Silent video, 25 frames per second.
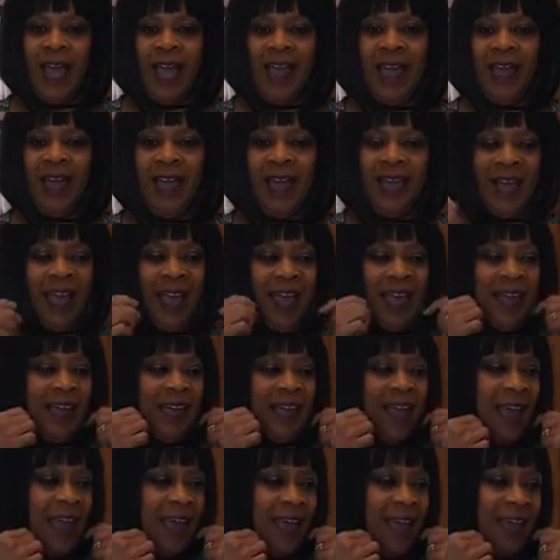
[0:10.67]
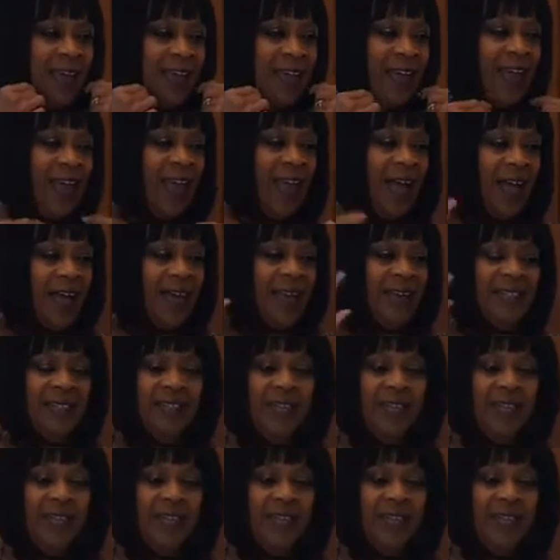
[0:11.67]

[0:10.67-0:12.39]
Hey, hey, hey. Hi,